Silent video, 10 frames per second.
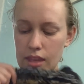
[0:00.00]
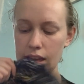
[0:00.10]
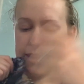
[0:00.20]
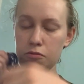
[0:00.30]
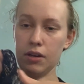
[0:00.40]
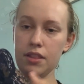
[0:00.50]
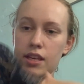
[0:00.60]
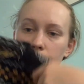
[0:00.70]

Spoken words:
And one thing